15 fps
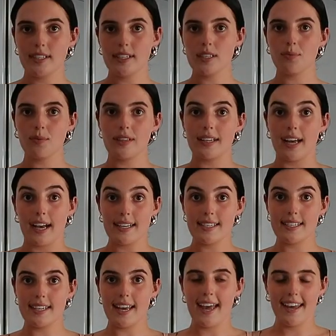this with
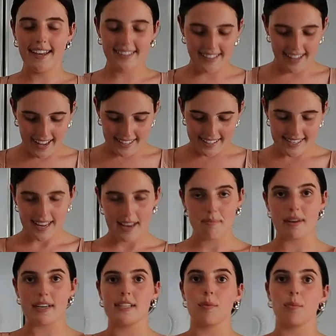nice tan lines. I
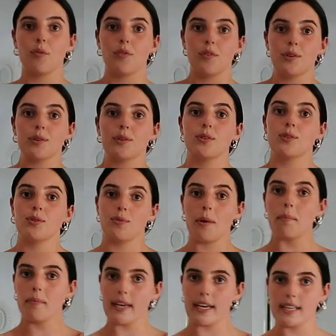picked up a few
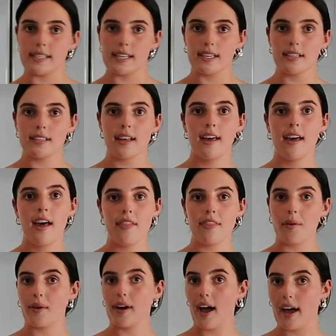swim pieces.
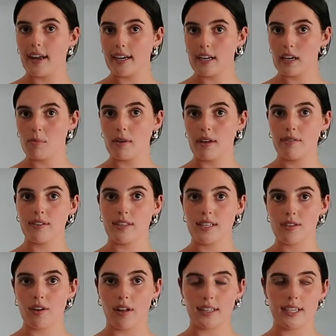They were kind of going to be for
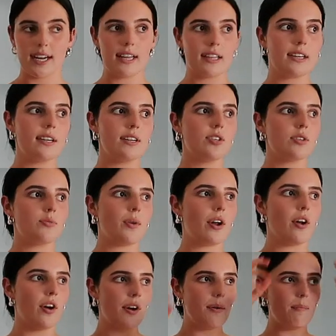this holiday that I just
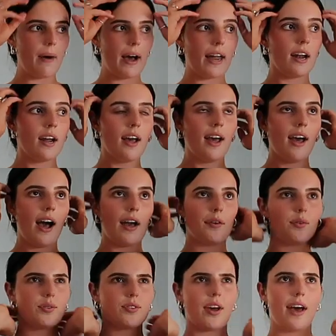went on, but I
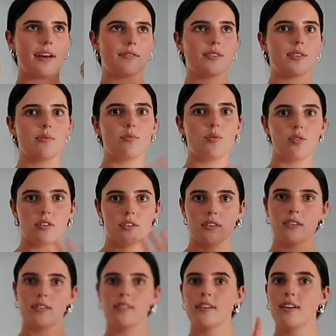also have some more
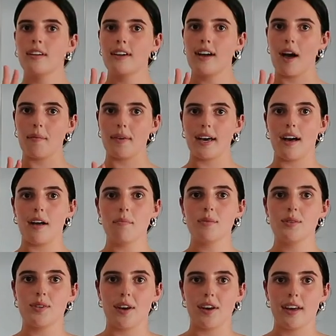coming up,
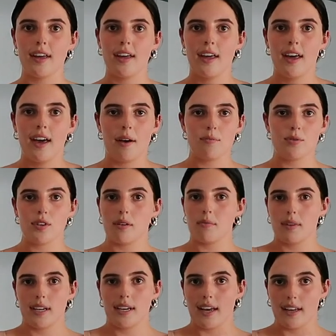so I'm sure I'm
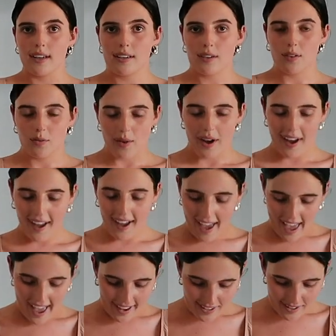going to get wear
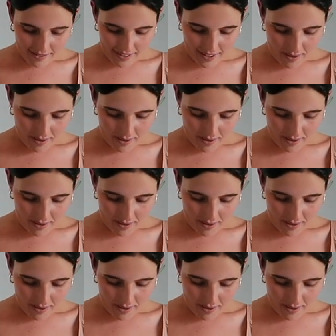out of